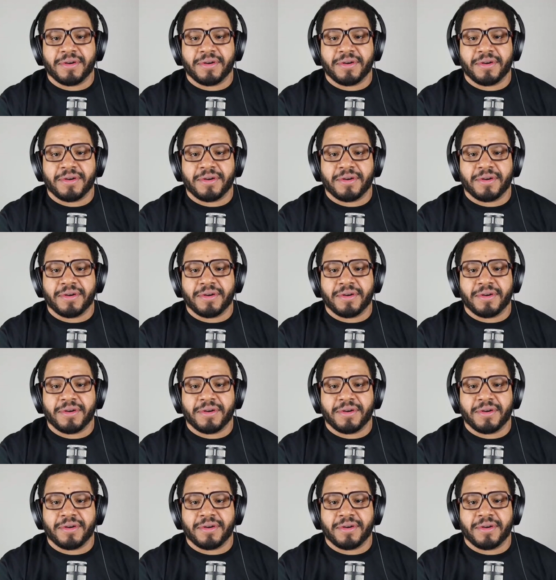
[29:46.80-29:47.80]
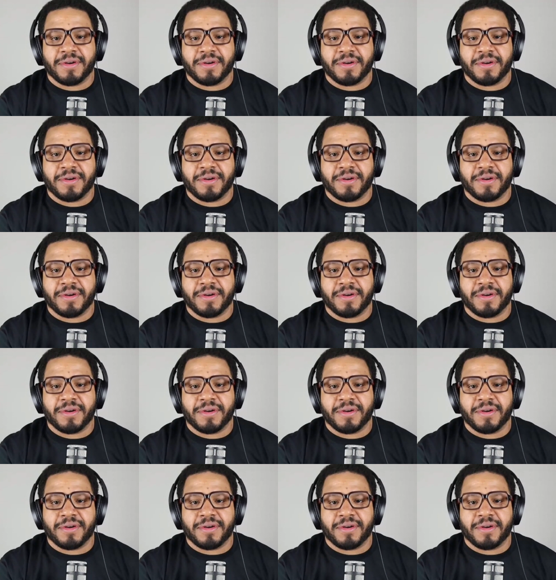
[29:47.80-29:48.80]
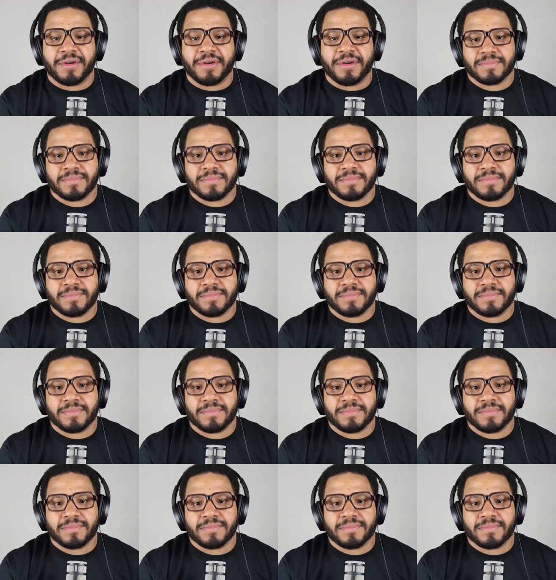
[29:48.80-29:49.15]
(no one is talking)